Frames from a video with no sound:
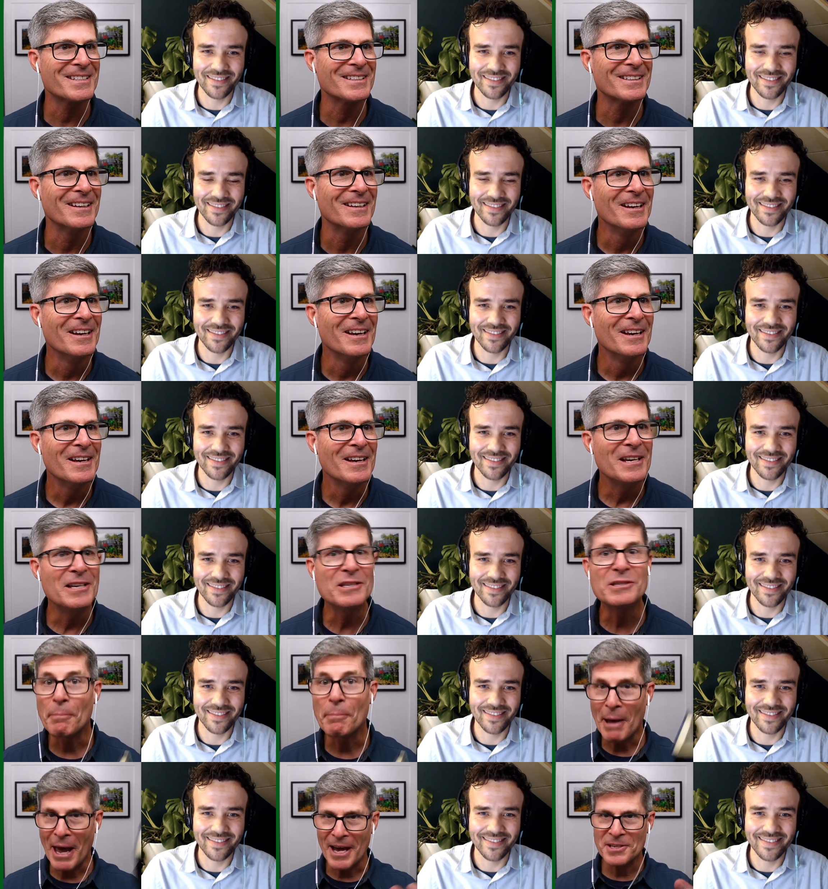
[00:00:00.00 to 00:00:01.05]
Speaker 1: And he's a
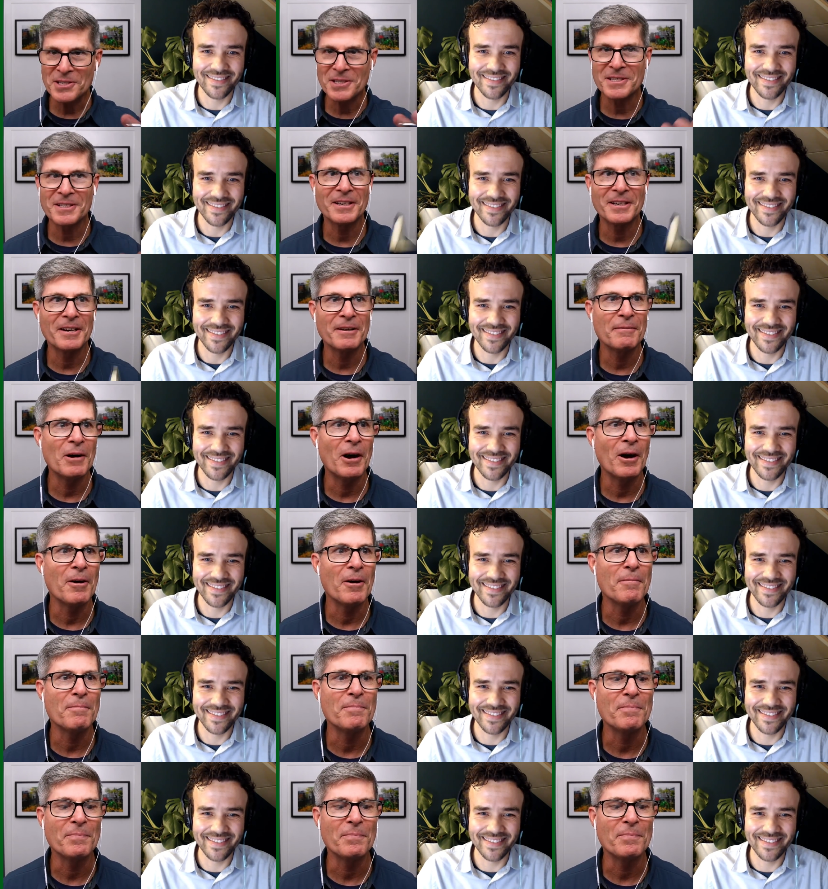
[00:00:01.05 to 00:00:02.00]
past uh, um,